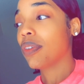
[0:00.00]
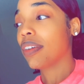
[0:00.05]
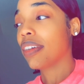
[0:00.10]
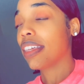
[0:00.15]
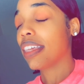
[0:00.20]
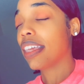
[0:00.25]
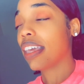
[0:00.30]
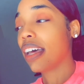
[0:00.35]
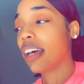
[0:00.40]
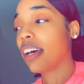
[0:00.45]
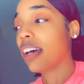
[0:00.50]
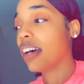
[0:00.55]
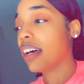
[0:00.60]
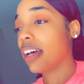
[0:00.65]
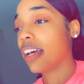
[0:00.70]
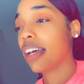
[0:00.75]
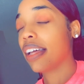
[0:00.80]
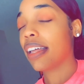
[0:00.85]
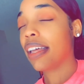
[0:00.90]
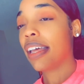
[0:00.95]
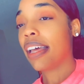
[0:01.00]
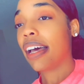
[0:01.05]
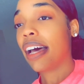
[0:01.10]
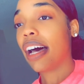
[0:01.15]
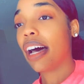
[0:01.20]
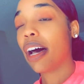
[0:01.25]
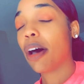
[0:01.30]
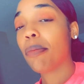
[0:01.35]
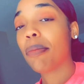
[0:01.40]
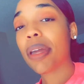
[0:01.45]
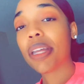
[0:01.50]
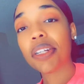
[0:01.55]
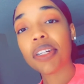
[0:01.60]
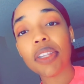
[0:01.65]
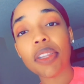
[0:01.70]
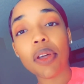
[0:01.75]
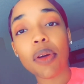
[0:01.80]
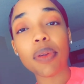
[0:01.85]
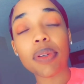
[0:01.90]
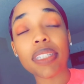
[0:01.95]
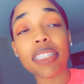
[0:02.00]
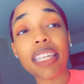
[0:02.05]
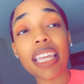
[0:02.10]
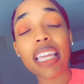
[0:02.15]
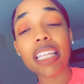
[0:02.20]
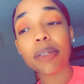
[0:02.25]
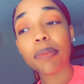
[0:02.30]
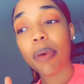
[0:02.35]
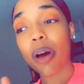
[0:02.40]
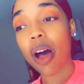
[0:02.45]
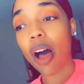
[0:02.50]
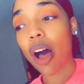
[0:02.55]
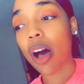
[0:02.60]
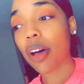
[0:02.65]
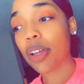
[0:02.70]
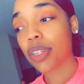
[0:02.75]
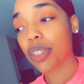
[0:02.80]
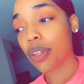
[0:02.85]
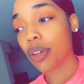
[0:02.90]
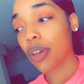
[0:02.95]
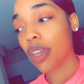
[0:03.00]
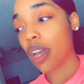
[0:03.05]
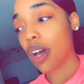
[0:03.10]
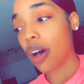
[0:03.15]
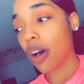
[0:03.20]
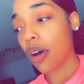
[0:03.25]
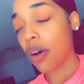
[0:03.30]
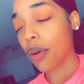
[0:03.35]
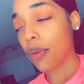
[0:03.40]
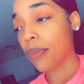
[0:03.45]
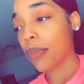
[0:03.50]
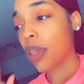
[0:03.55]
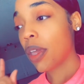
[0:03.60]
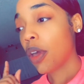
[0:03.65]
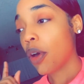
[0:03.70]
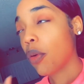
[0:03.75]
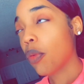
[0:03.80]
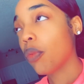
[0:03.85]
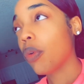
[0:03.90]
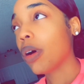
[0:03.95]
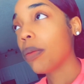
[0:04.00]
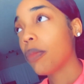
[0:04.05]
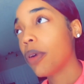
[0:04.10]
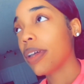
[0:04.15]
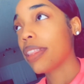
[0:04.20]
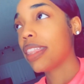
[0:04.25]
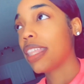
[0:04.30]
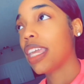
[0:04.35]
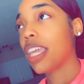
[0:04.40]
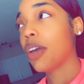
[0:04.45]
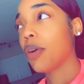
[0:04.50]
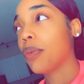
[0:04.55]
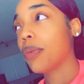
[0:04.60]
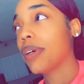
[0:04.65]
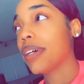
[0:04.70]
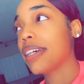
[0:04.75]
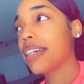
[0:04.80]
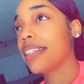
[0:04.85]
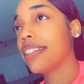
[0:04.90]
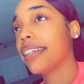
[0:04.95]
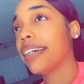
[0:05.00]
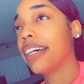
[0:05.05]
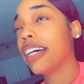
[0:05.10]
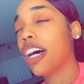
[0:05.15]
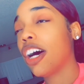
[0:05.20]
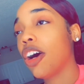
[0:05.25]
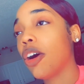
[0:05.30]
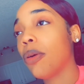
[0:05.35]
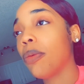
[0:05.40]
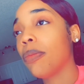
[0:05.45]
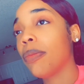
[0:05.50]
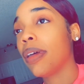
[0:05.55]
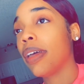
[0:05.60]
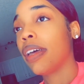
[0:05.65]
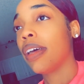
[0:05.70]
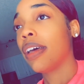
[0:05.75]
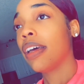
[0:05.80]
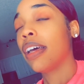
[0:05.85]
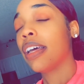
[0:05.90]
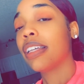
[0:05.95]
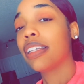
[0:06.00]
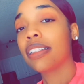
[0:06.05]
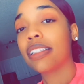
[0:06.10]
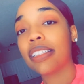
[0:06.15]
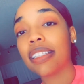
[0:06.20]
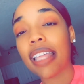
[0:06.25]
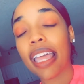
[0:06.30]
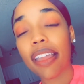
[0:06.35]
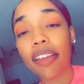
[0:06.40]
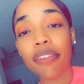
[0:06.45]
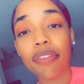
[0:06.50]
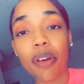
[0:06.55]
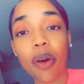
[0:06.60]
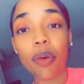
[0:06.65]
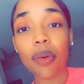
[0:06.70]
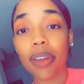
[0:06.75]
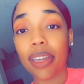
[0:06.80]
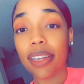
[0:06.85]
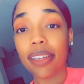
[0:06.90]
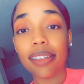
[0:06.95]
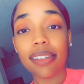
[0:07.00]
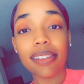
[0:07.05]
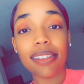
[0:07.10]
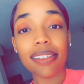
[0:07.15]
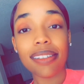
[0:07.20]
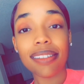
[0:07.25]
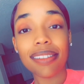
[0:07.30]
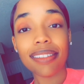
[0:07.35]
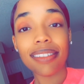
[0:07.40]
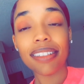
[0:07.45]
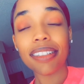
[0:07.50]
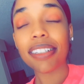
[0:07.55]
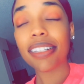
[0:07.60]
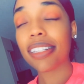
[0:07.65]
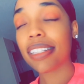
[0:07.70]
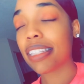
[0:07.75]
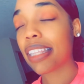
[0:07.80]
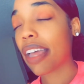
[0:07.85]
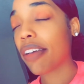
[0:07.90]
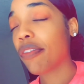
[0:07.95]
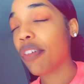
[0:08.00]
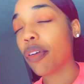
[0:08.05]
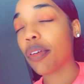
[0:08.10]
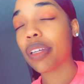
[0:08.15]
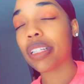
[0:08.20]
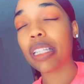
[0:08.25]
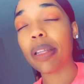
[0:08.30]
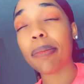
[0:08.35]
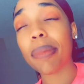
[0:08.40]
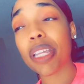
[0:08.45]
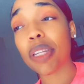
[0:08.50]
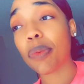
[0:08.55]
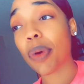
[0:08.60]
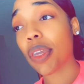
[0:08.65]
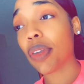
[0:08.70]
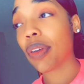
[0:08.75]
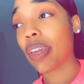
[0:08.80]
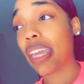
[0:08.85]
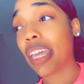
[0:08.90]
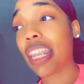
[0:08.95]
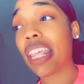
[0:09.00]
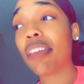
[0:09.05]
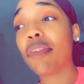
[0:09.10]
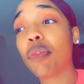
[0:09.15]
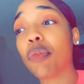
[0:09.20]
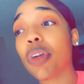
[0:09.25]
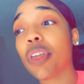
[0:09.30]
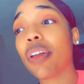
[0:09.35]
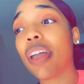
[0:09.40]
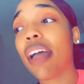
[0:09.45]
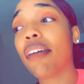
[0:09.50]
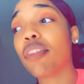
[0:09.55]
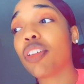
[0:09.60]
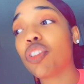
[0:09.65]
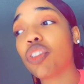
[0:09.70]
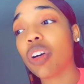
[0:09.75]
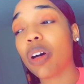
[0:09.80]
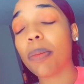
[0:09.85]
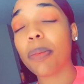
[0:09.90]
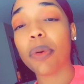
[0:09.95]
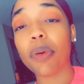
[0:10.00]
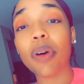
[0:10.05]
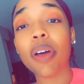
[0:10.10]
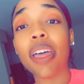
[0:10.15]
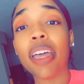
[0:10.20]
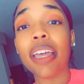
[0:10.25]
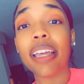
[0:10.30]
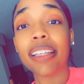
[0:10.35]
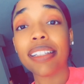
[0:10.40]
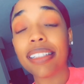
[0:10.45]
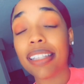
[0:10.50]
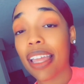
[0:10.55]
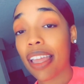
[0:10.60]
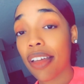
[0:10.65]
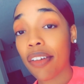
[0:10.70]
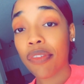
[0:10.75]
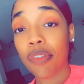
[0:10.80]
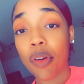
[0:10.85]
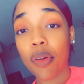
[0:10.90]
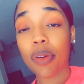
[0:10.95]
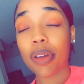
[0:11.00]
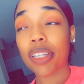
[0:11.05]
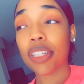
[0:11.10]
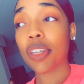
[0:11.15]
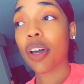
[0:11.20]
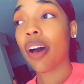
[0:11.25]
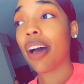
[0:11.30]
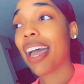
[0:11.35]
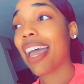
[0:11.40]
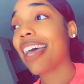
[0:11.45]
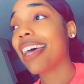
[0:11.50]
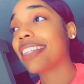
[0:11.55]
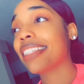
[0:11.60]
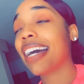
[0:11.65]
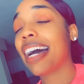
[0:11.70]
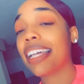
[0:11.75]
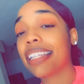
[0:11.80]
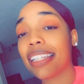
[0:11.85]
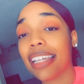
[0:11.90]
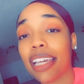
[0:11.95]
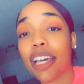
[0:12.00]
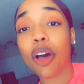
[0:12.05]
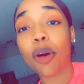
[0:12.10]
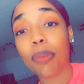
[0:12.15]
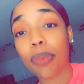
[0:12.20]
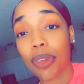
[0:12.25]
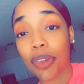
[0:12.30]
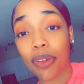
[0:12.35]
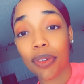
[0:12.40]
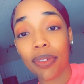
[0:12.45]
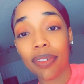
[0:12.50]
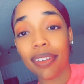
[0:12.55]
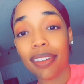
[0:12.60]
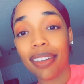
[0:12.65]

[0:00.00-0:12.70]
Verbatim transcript: yeah, uh, mention those things, but also, y'all, one more thing was um, stay focused. Just stay focused the best way you can, even when you're having trouble. Stay focused, y'all. Ask God to help you.